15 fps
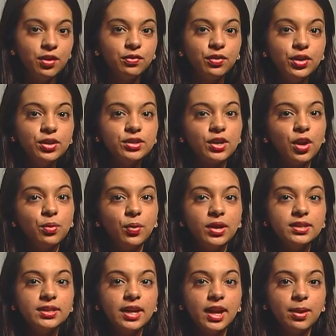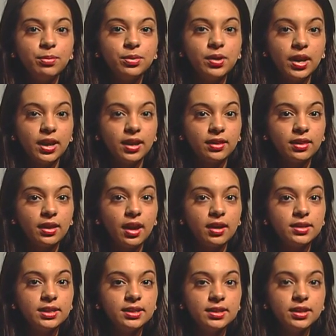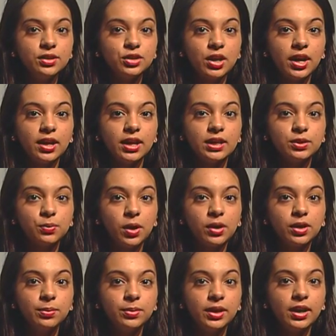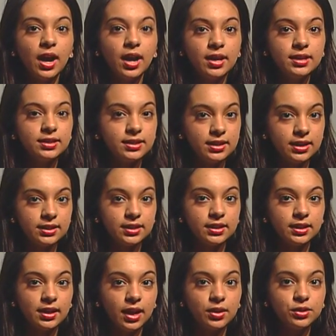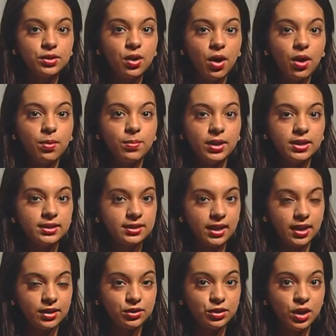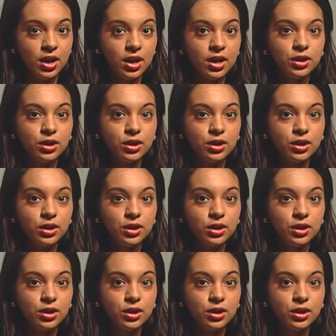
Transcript: First, on Wednesday, April 8th, TCNJ is welcoming Ice-T to the Kendall Hall main stage.